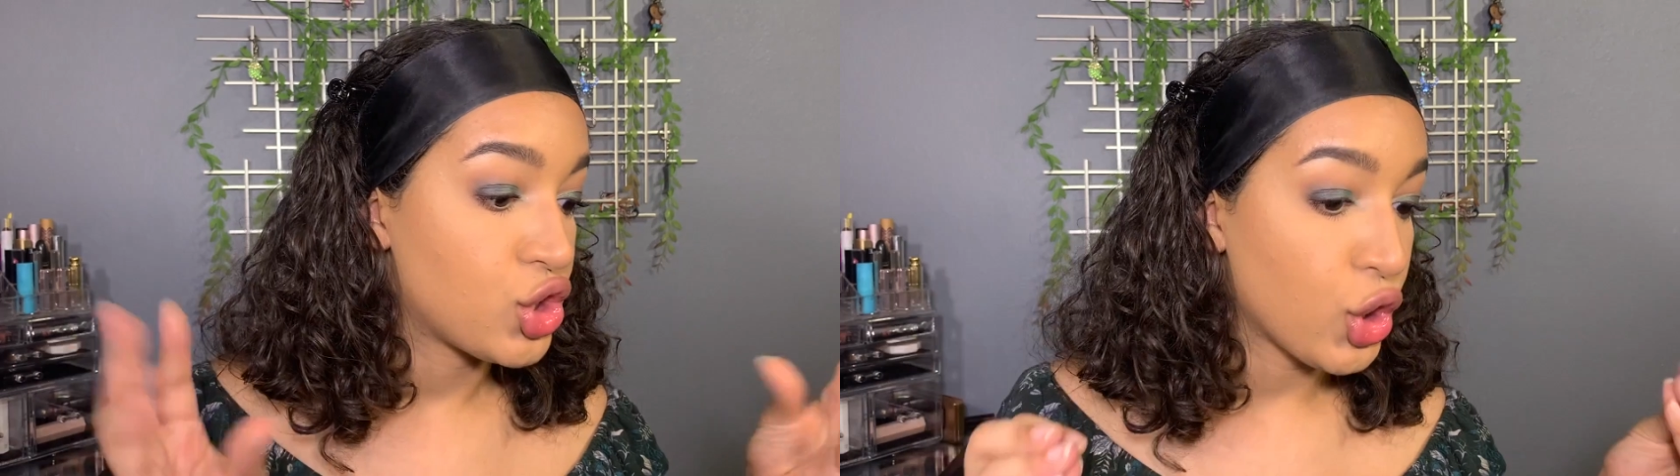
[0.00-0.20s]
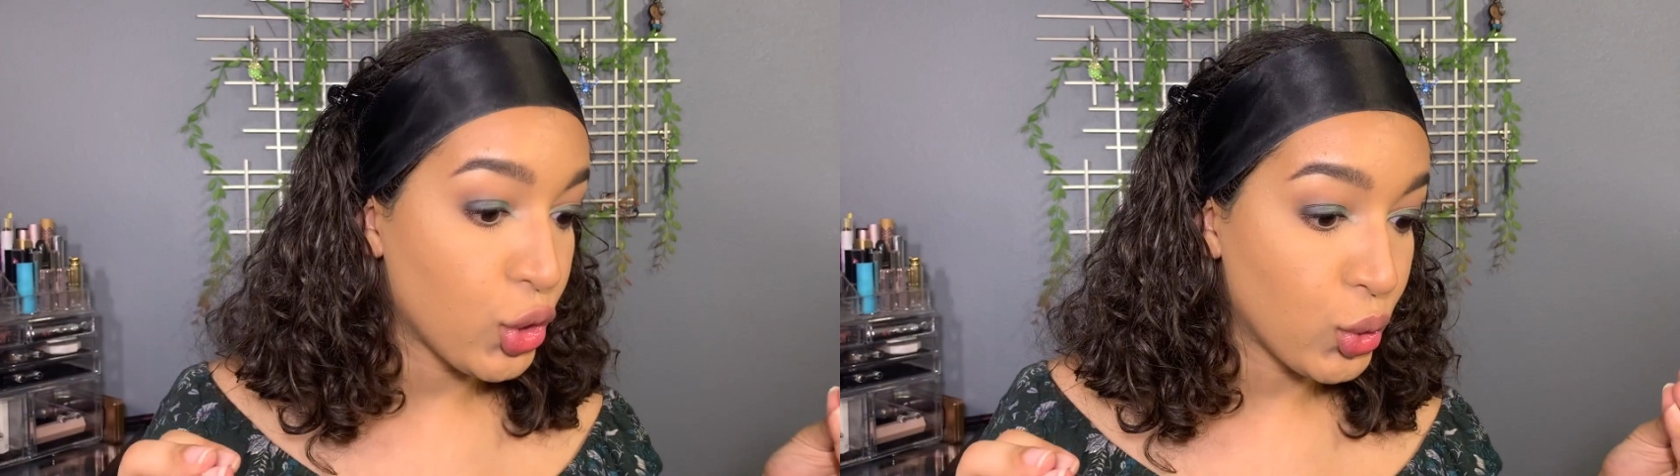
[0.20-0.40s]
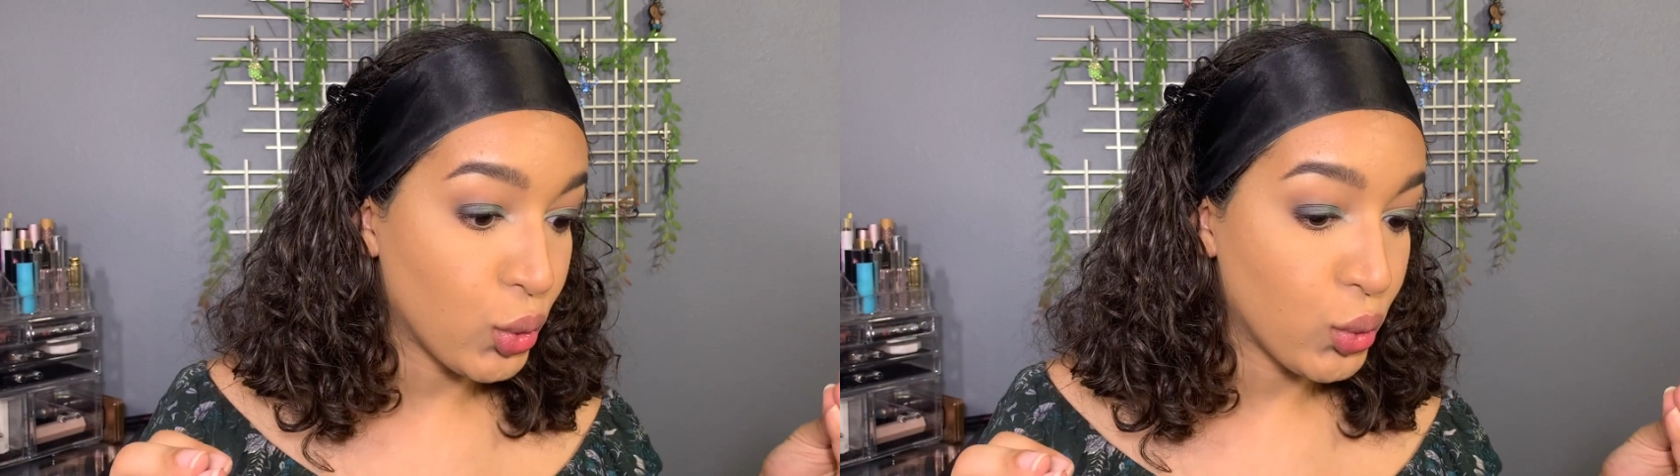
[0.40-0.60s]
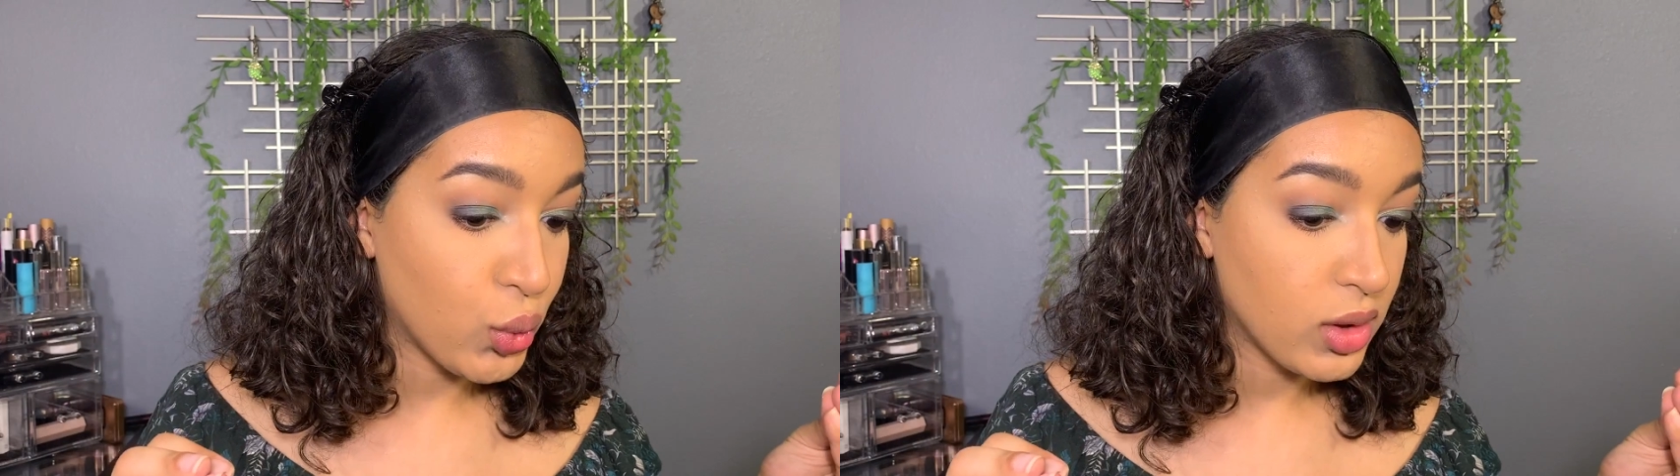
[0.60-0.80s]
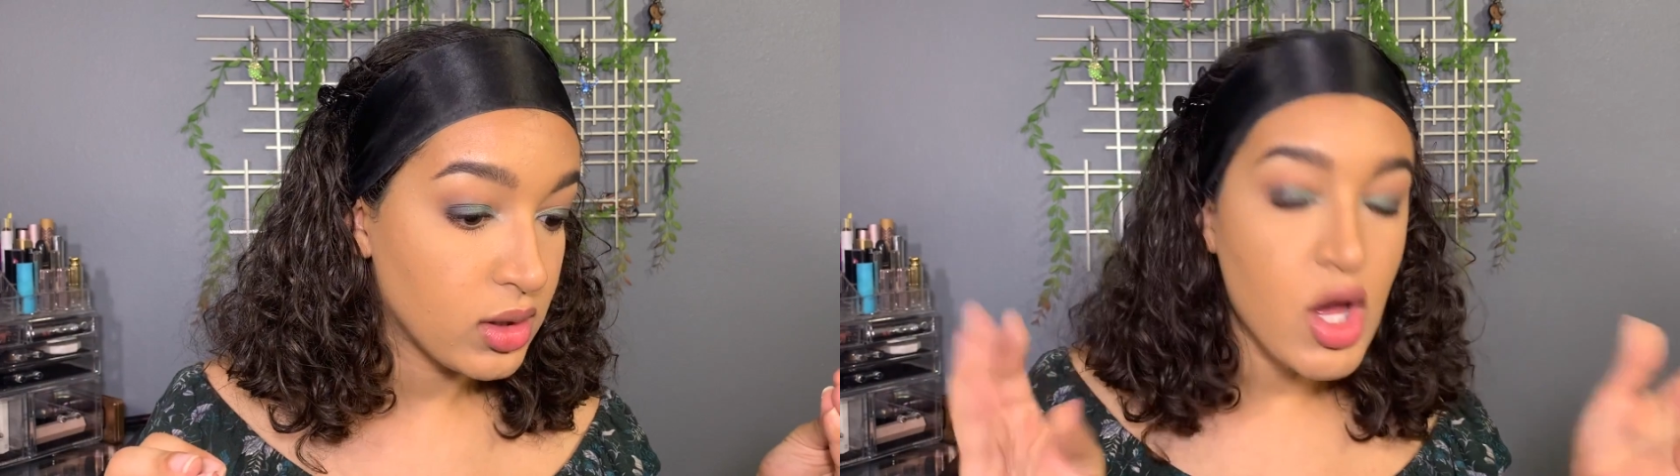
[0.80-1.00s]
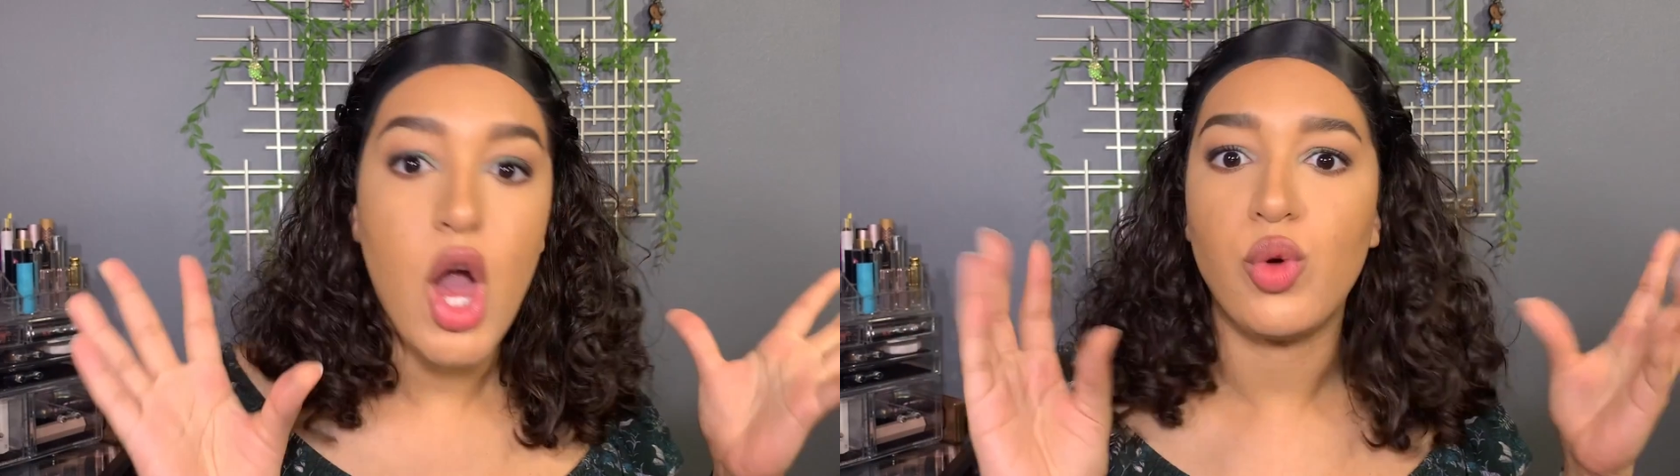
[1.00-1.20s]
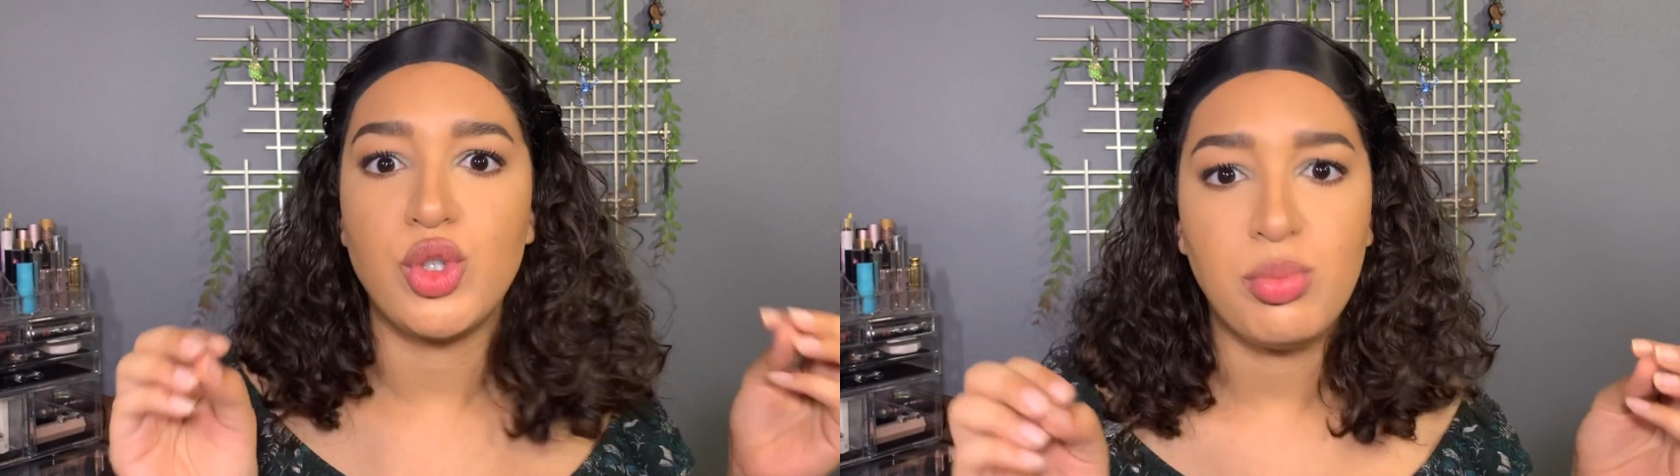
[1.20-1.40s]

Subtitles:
to, do